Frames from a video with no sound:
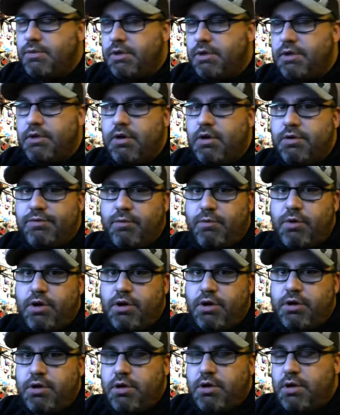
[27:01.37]
You know, if we're
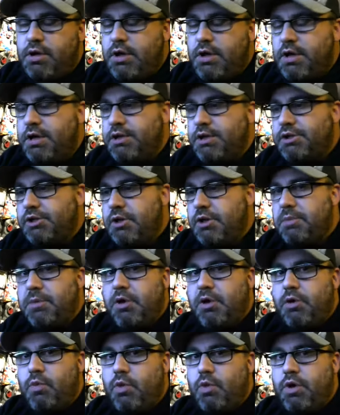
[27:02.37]
streaming
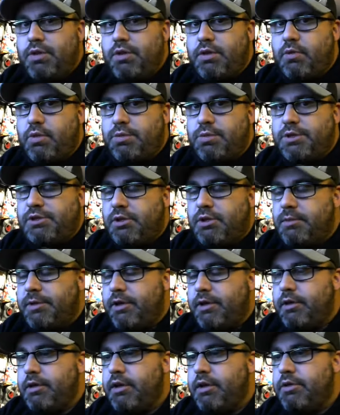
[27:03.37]
on one, then we'll be streaming
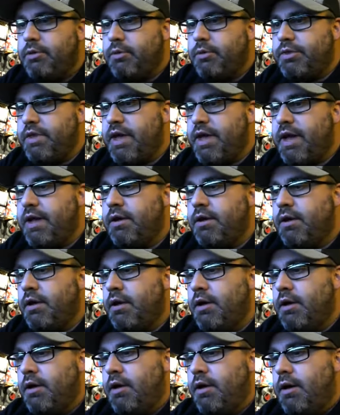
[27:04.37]
on the other with that.
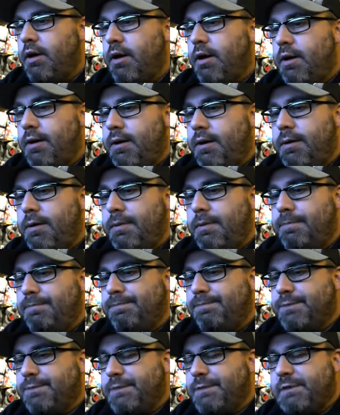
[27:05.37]

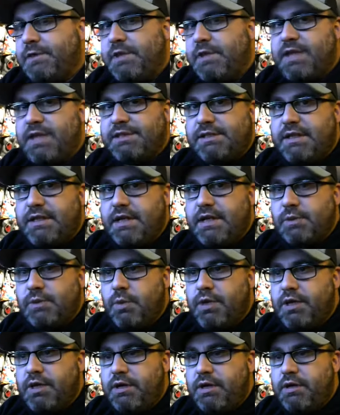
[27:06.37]
So that's next
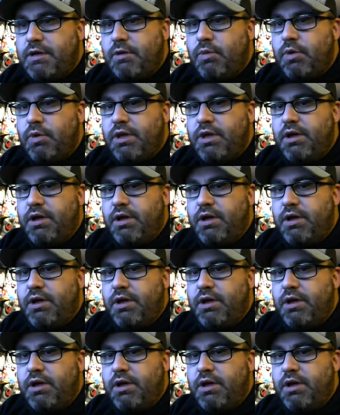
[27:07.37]
weekend.